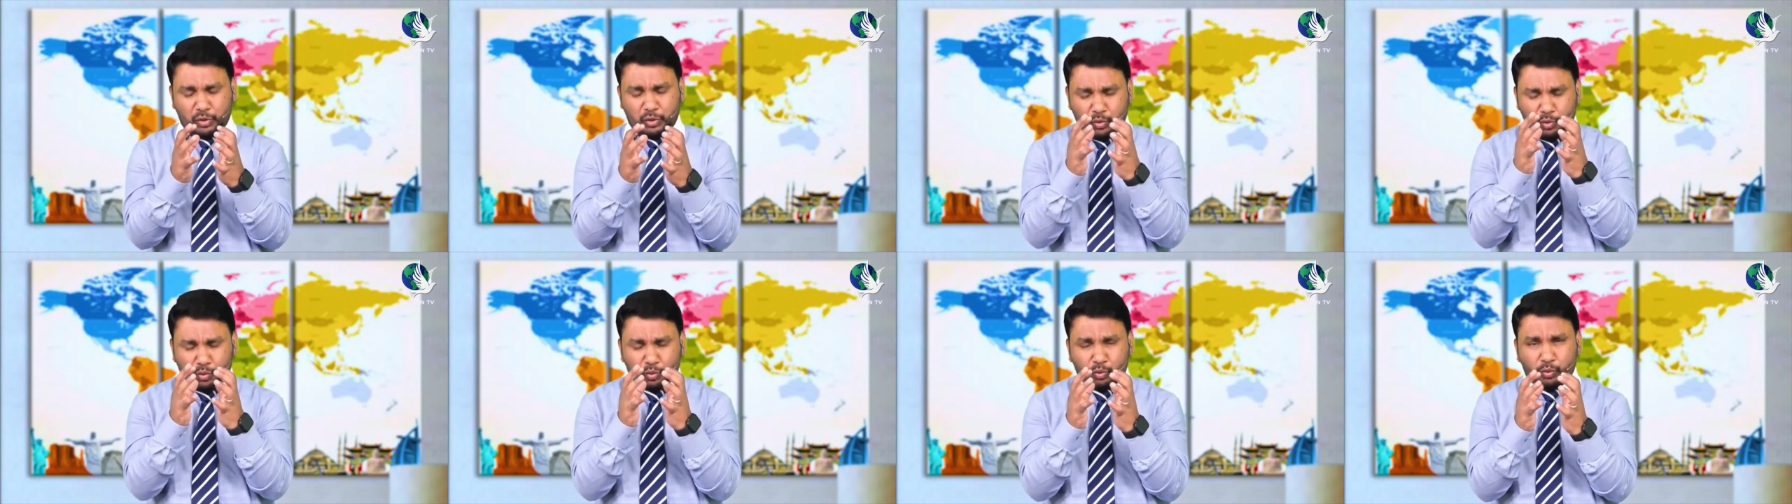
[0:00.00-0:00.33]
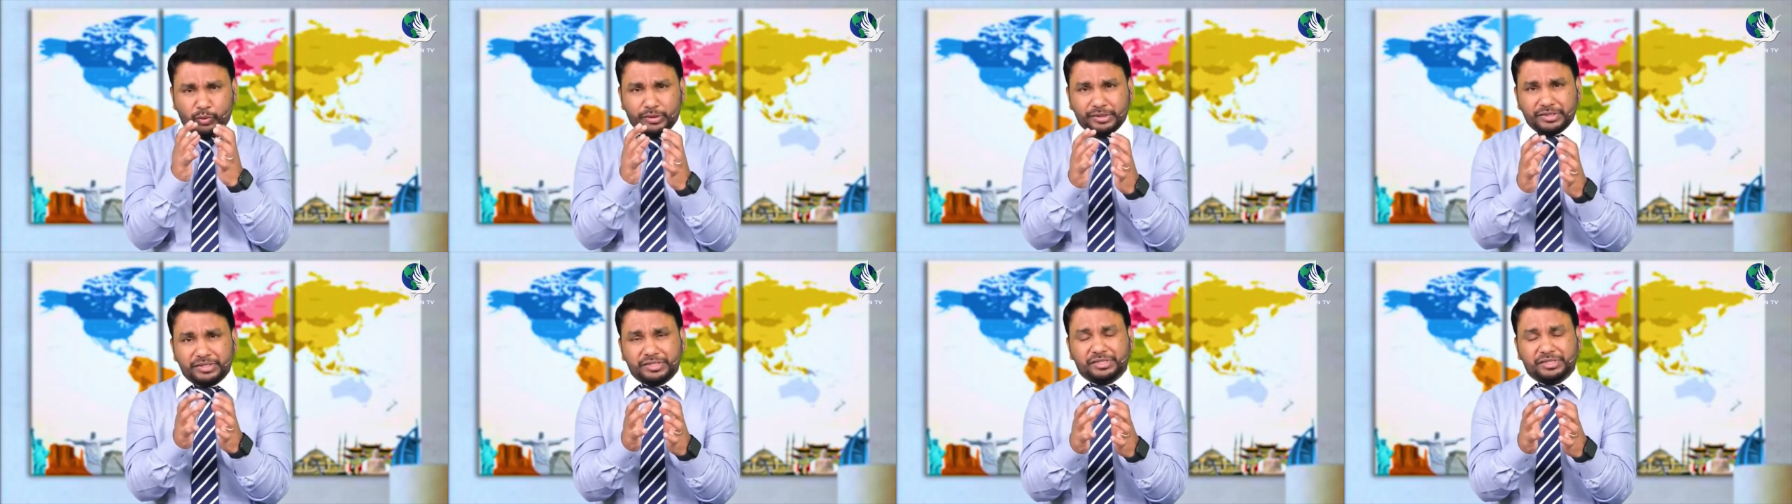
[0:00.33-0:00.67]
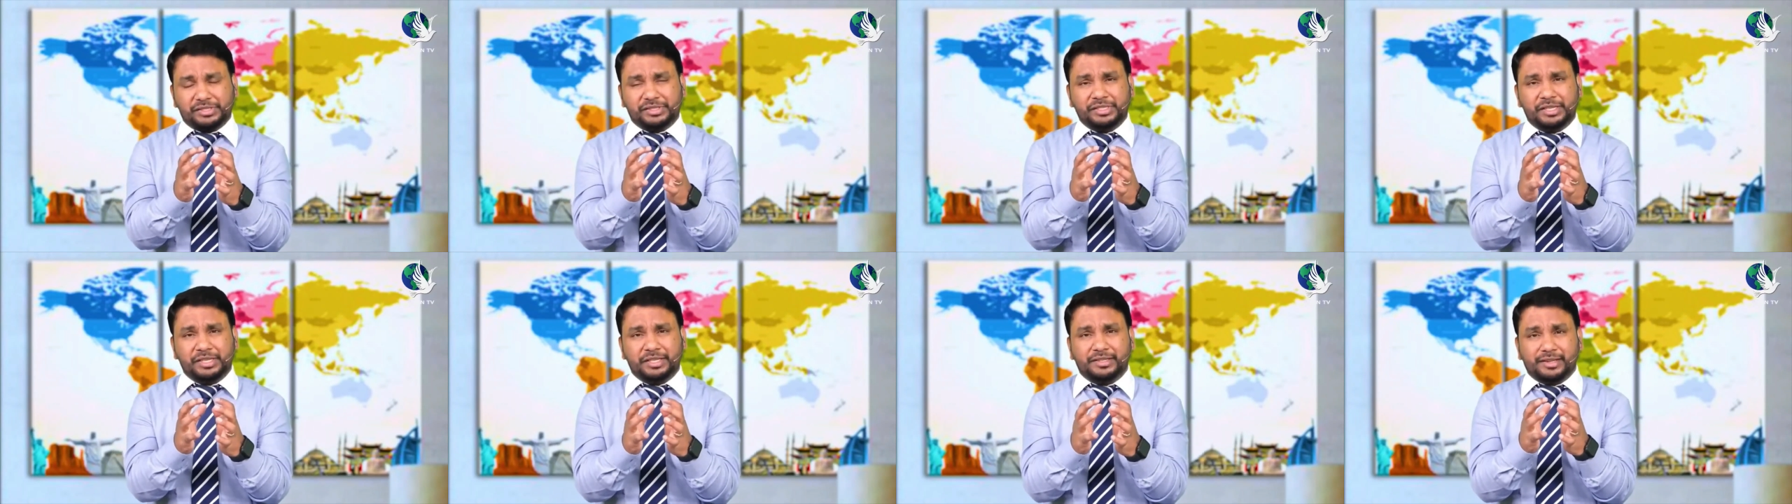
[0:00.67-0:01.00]
you will
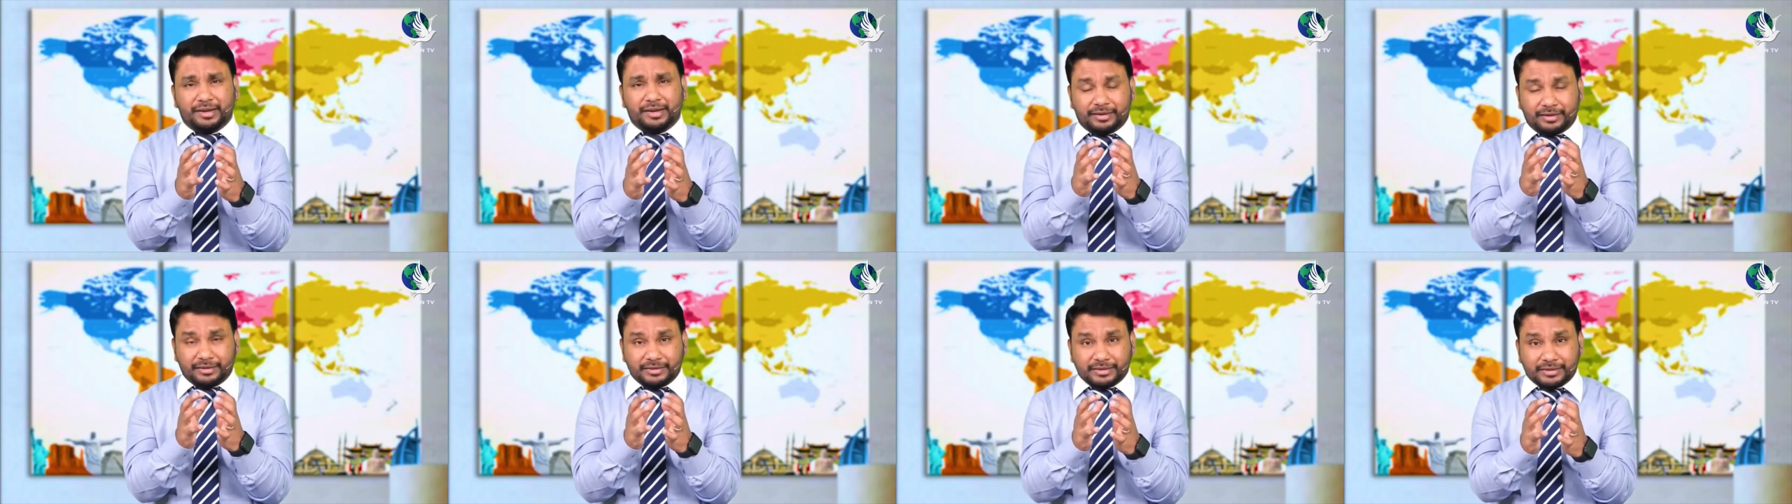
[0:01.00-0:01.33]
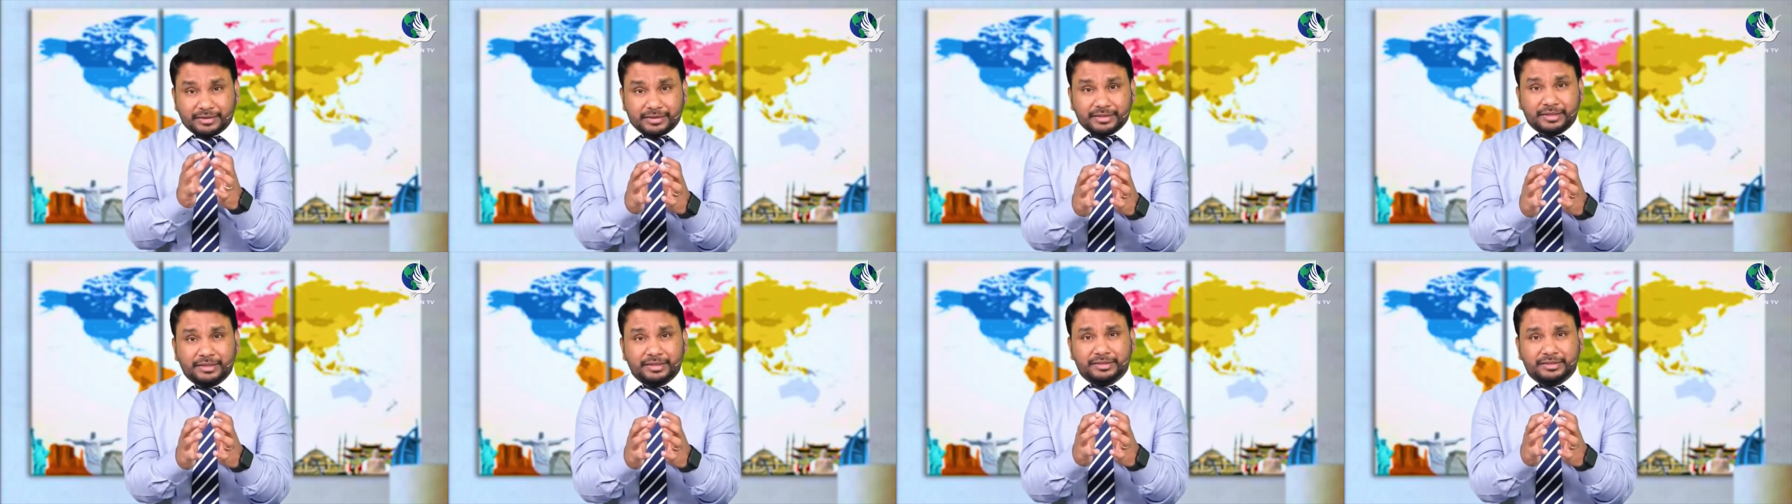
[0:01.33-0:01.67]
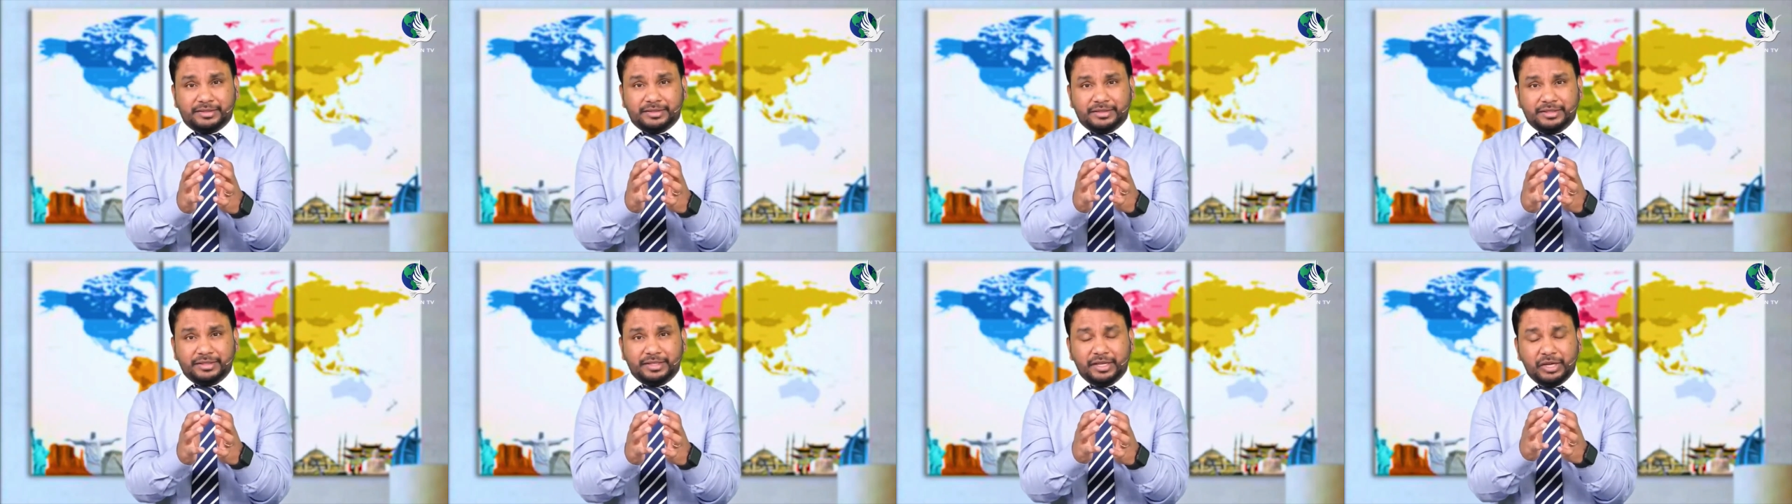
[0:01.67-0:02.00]
see the
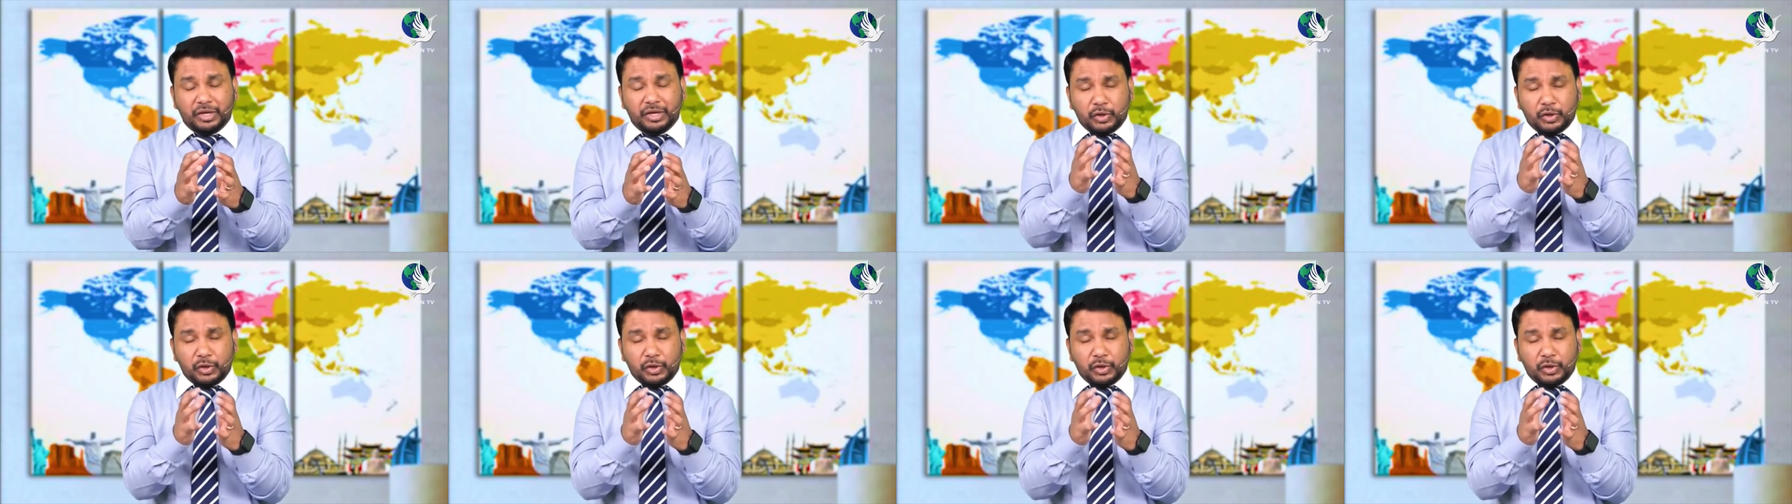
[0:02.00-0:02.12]
result.